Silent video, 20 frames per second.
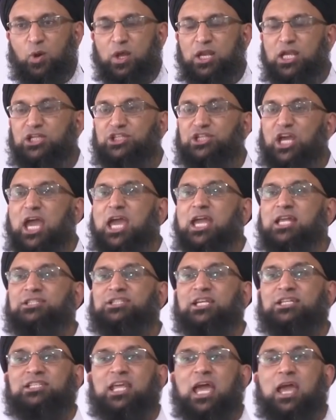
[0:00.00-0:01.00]
When he
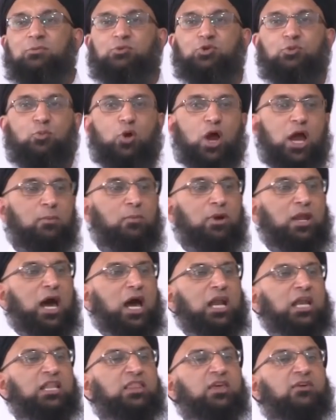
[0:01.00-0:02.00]
changed his name to Muhammad
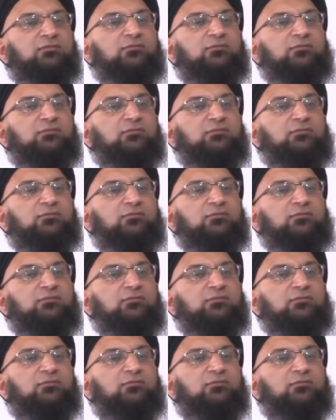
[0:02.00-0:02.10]
Ali,